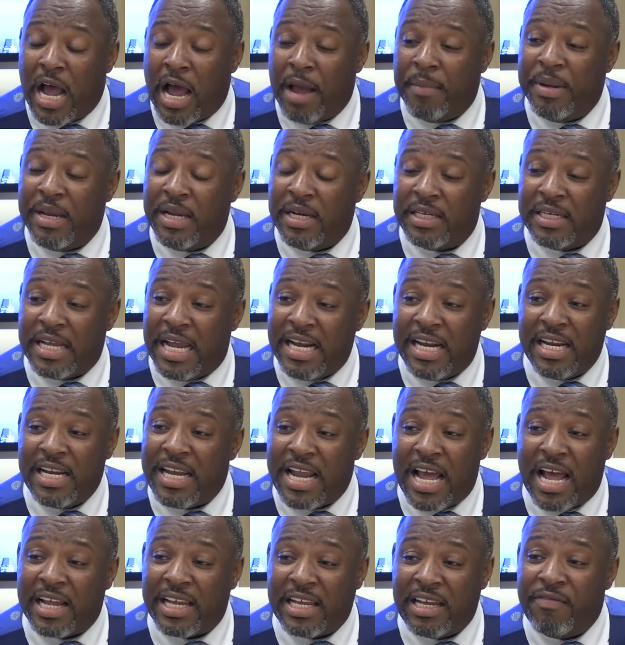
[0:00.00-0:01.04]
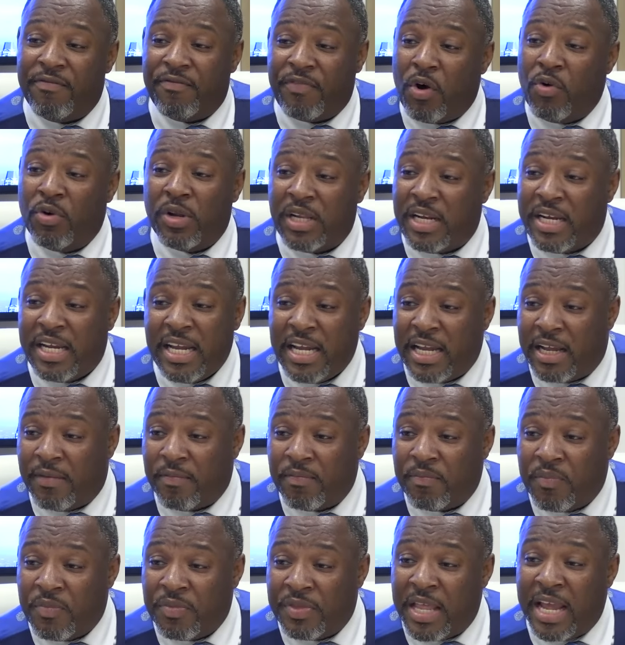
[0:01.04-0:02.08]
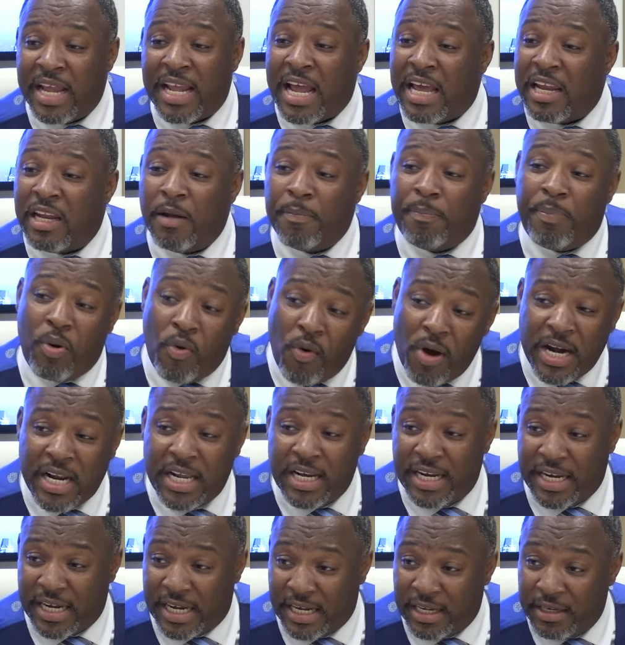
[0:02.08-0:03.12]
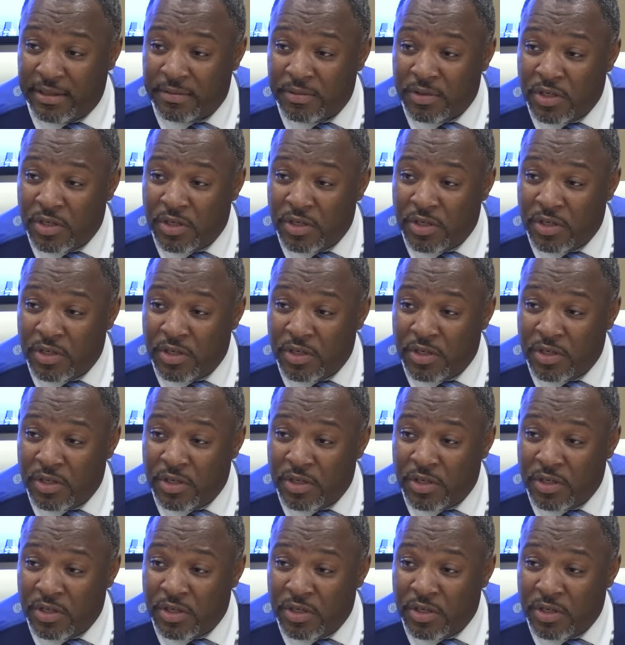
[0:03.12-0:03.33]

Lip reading: They did not get voted in. They got appointed in.